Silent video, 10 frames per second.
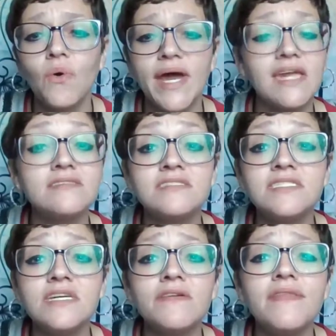and it's
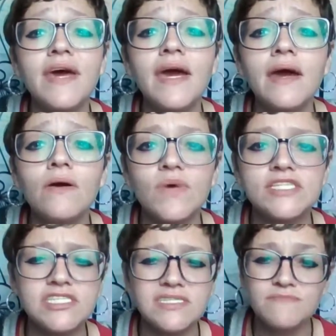still there. We
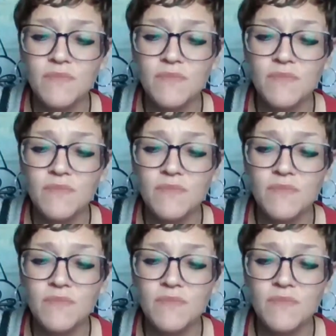just